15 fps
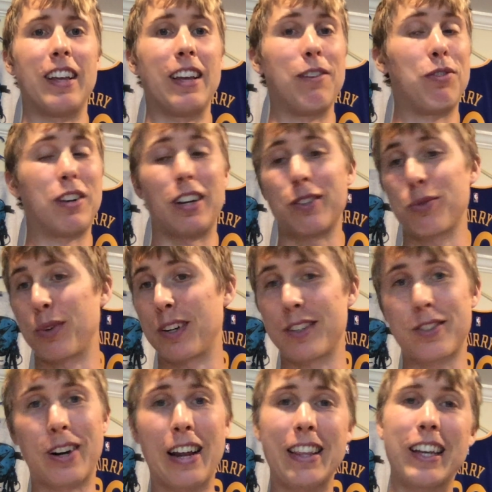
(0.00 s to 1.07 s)
If you guys want to
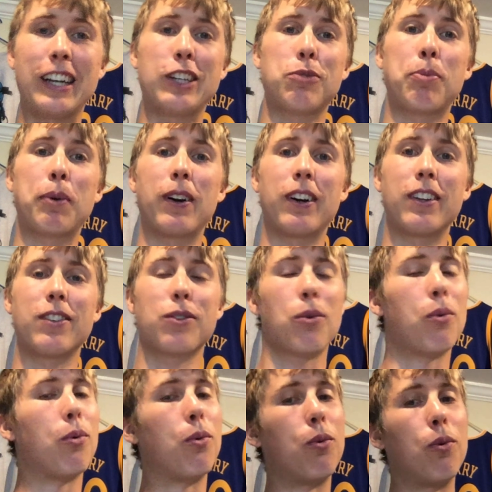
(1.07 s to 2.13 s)
try the experience,
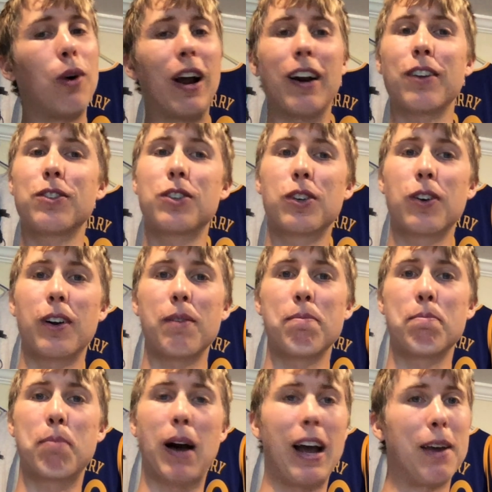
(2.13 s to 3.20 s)
why don't you go ahead and
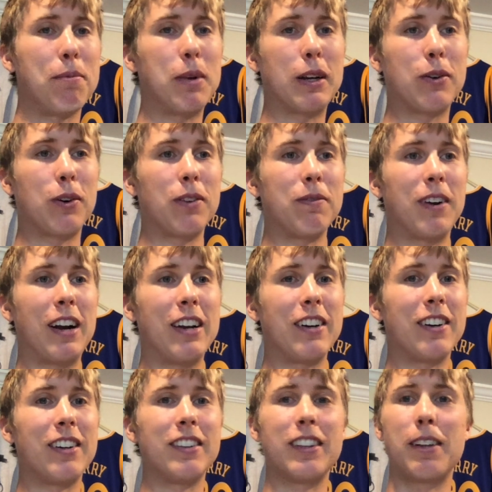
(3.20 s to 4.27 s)
buy a Bitcoin miner
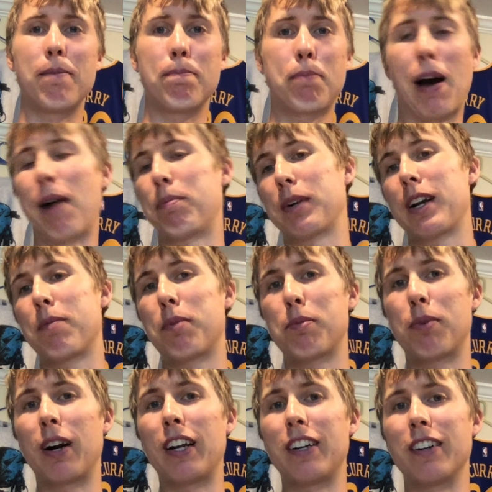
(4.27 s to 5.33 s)
and then pop a couple
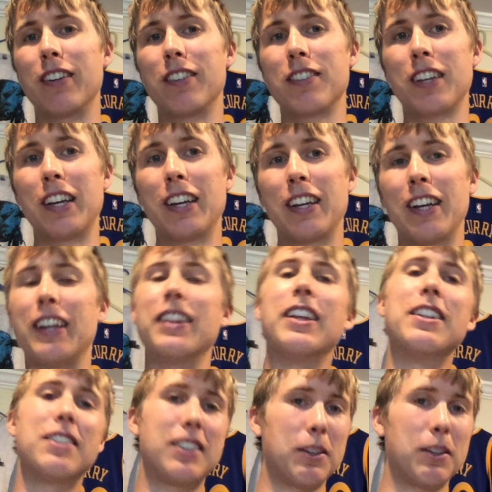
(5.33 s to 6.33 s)
breakers and then see